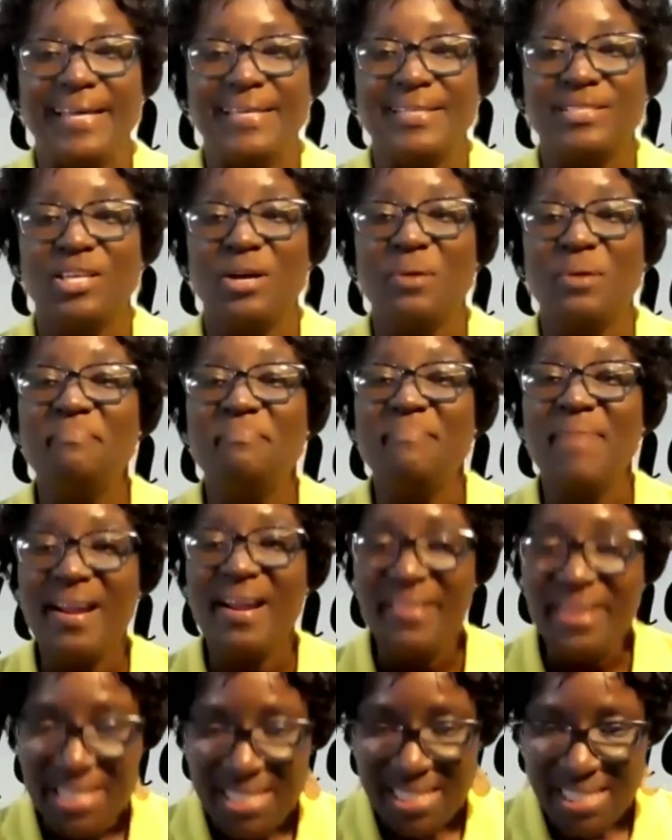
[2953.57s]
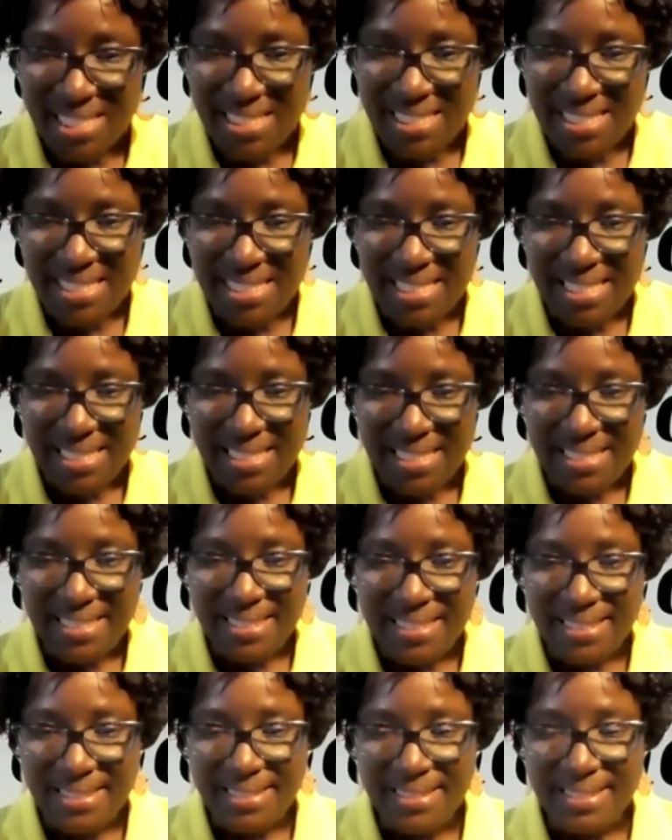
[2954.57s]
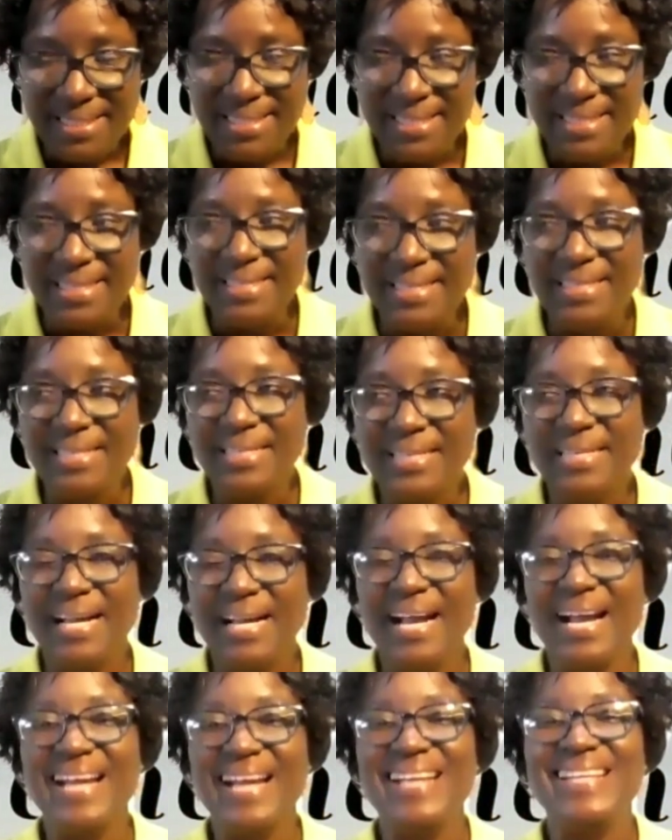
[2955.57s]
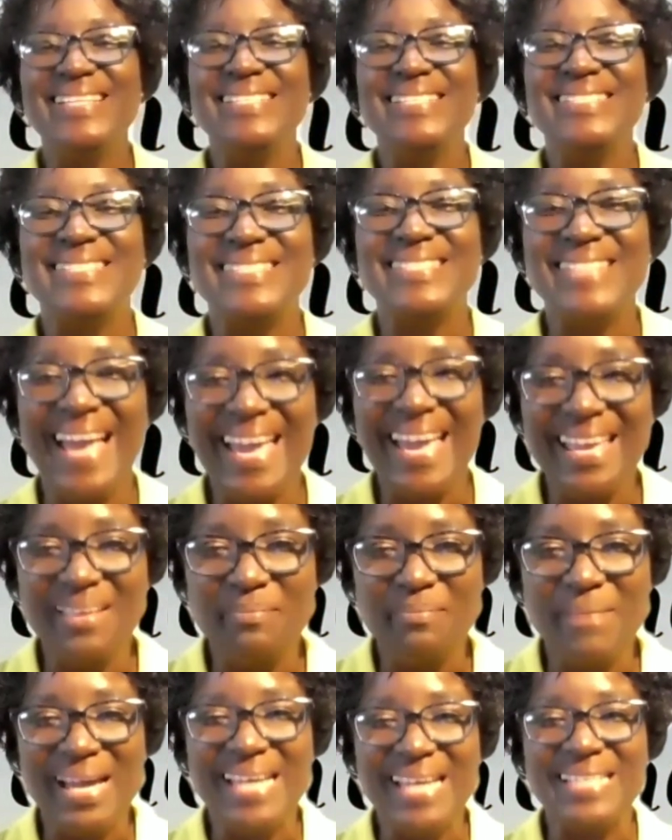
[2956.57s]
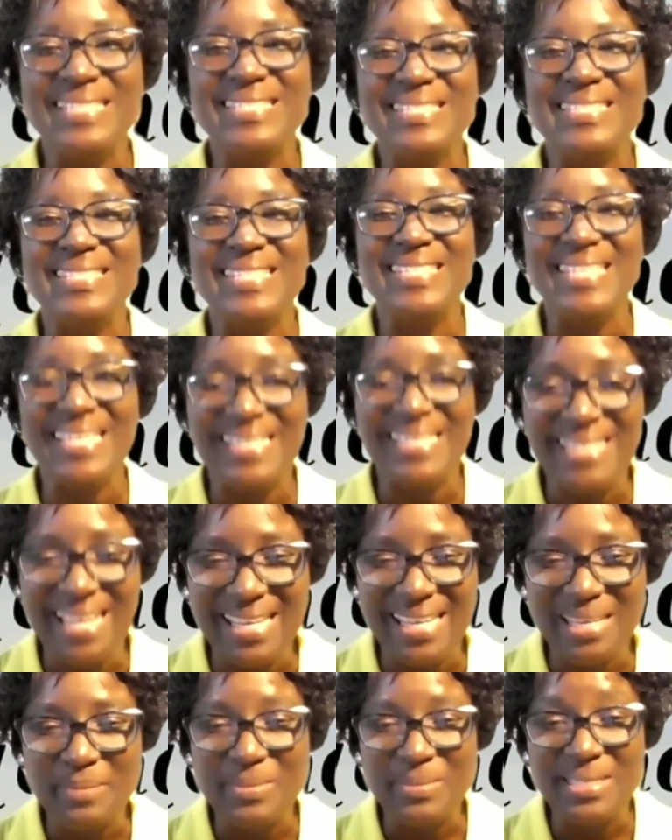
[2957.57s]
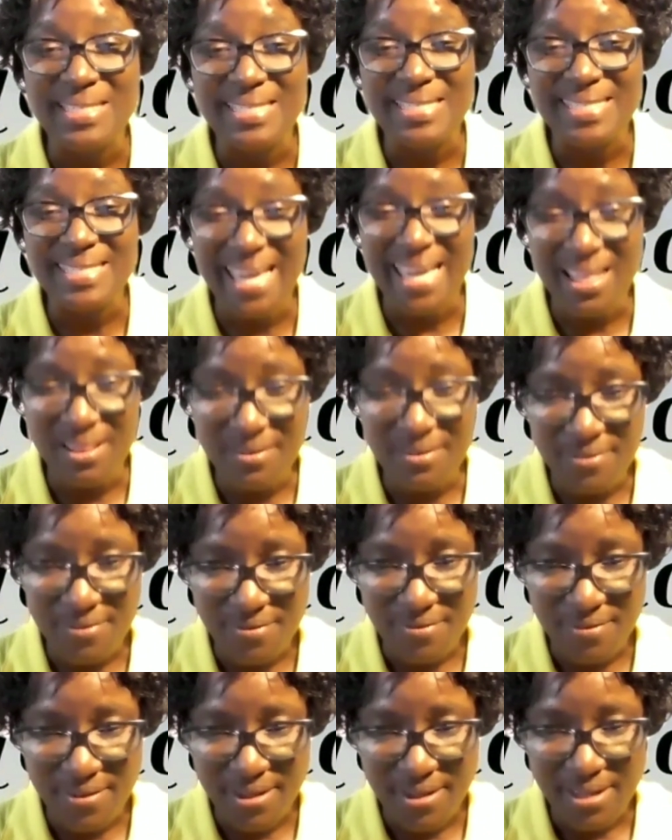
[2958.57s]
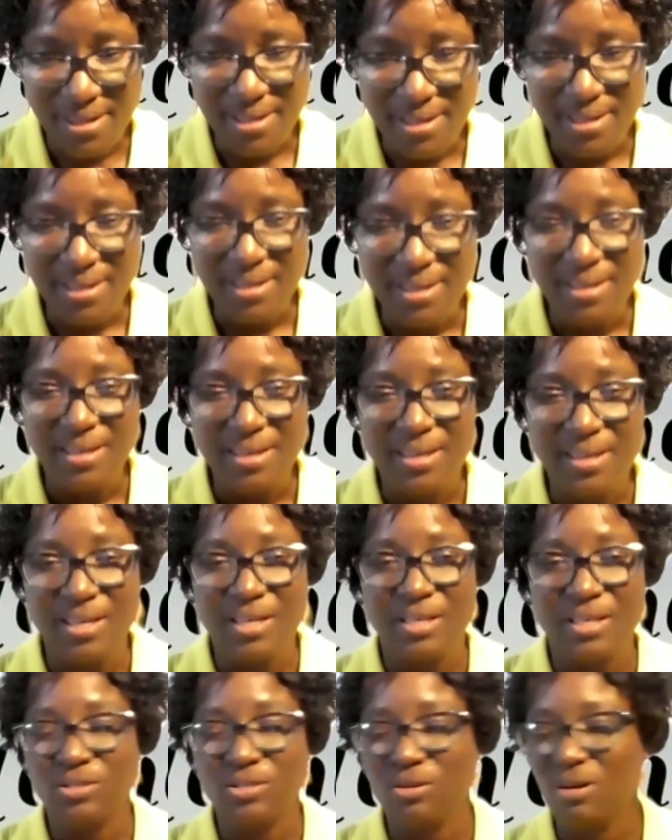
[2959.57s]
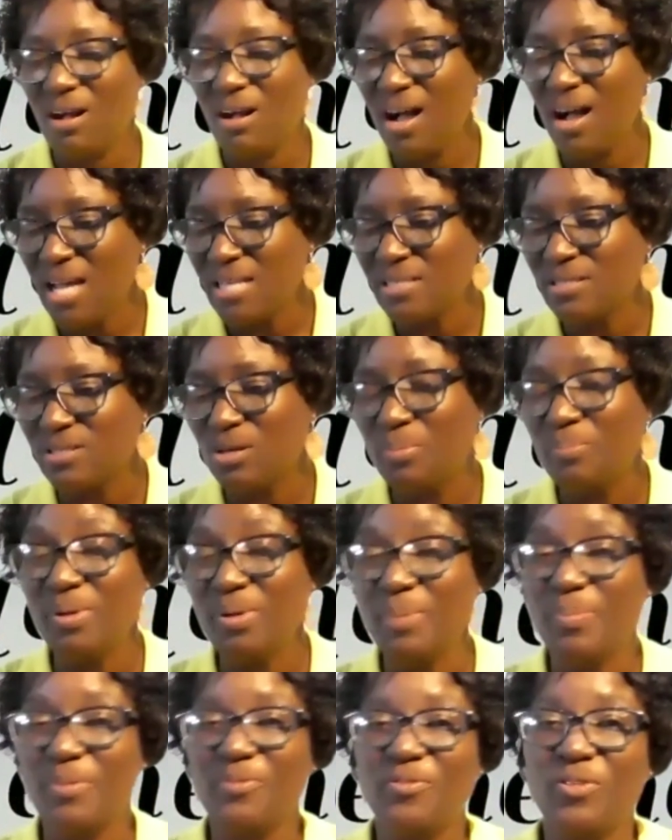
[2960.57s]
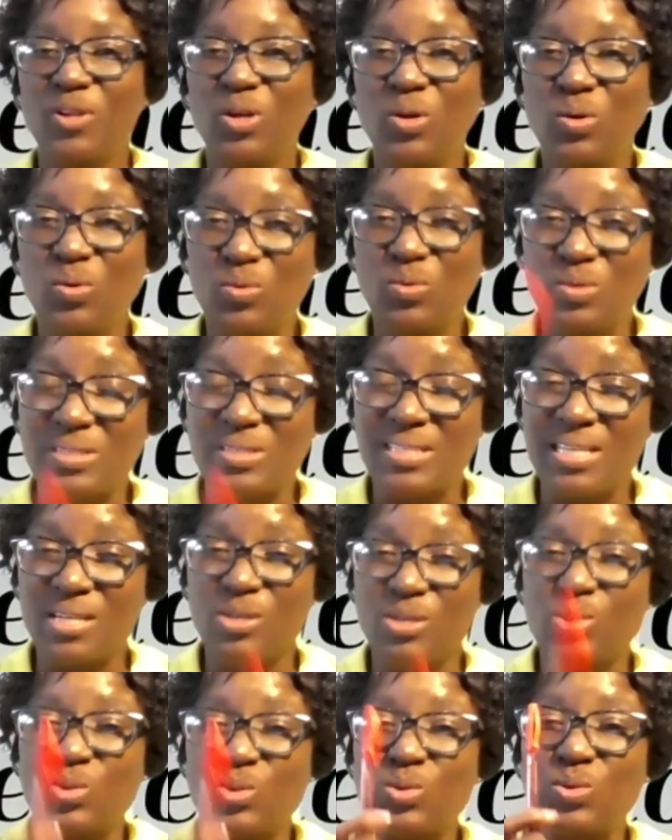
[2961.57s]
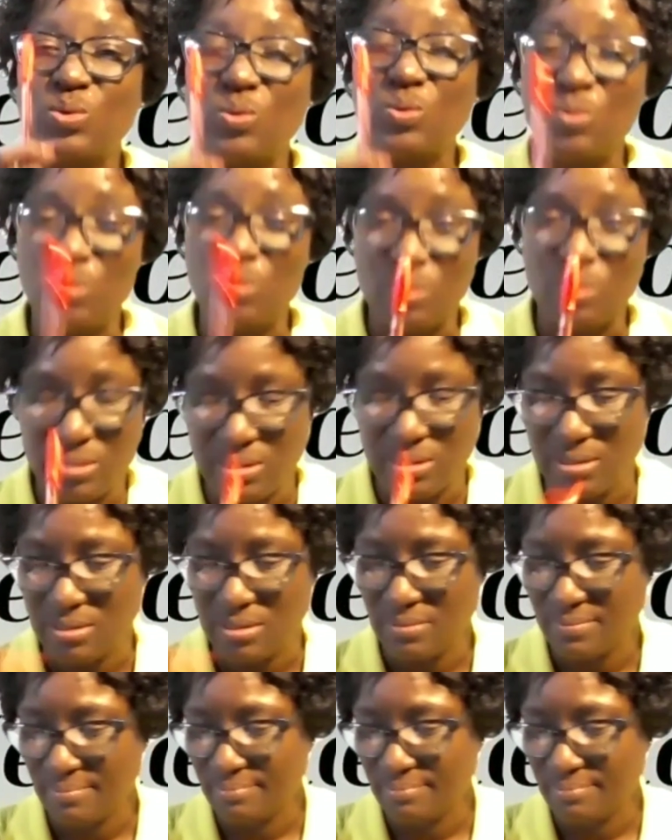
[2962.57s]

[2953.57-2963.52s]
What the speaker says: some marriages are designed by Satan himself to cause some people to lose their souls